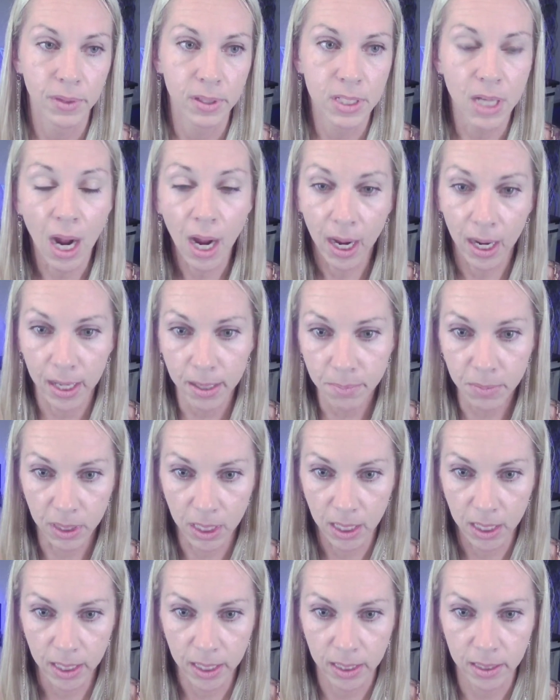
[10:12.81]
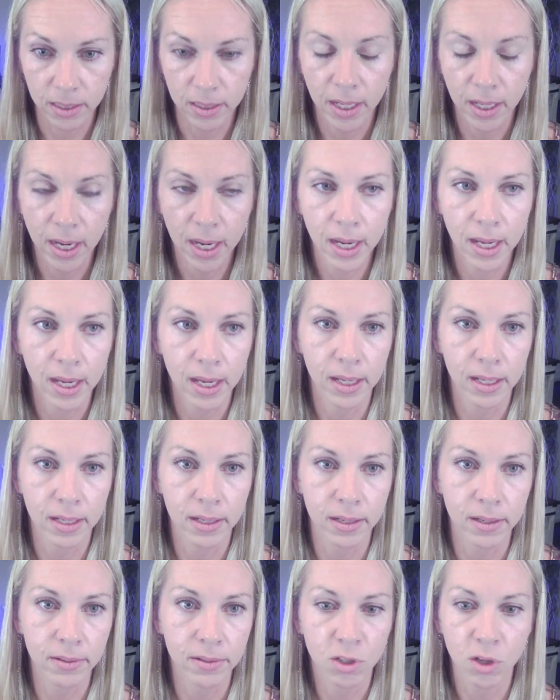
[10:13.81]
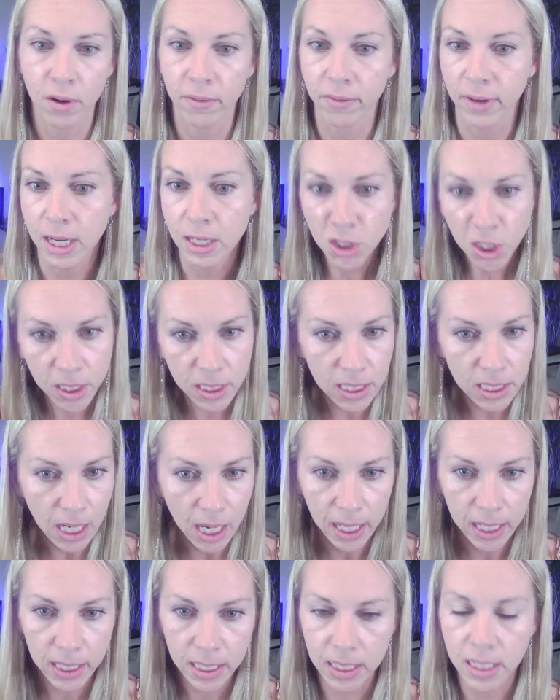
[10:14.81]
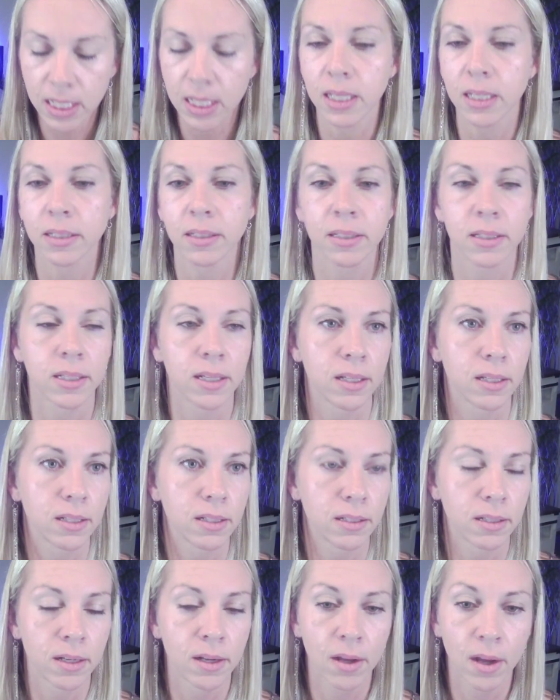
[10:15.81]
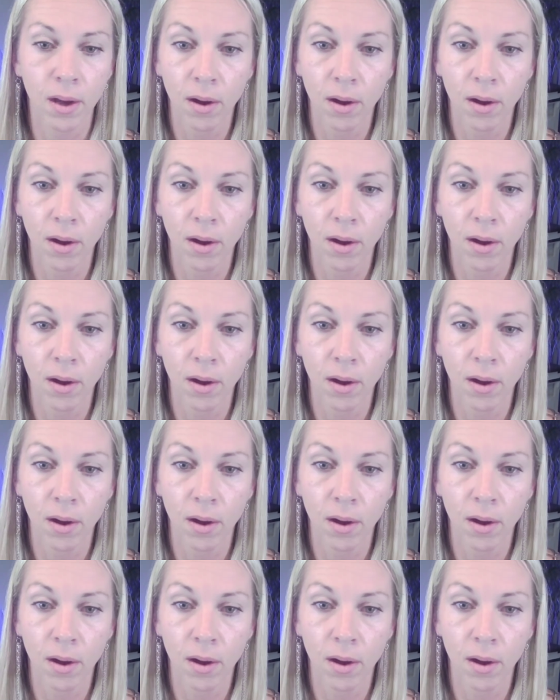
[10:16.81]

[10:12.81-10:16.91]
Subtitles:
timeline, and starvation diets and